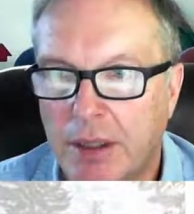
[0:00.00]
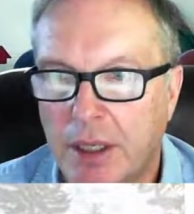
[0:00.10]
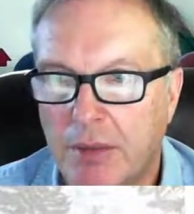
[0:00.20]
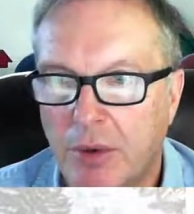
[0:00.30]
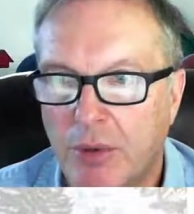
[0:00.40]

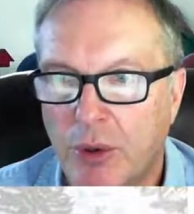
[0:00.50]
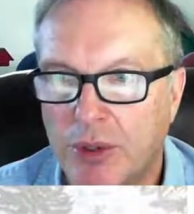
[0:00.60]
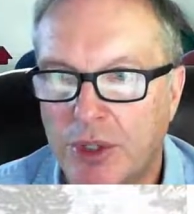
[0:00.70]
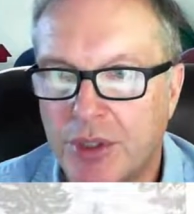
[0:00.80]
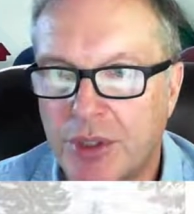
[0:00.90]
And
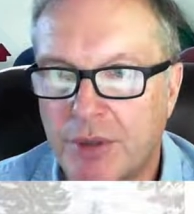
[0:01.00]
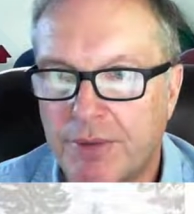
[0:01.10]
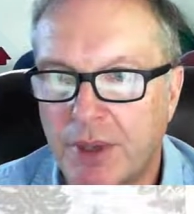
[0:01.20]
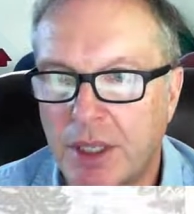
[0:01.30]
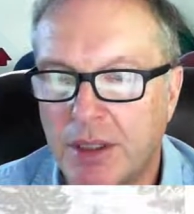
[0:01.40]
of course,
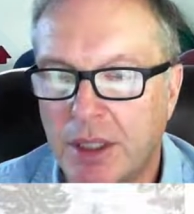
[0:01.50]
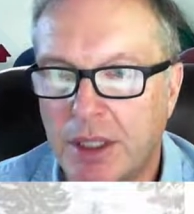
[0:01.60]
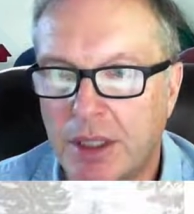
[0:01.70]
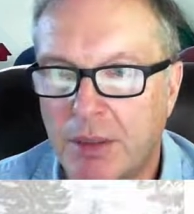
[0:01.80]
this is the front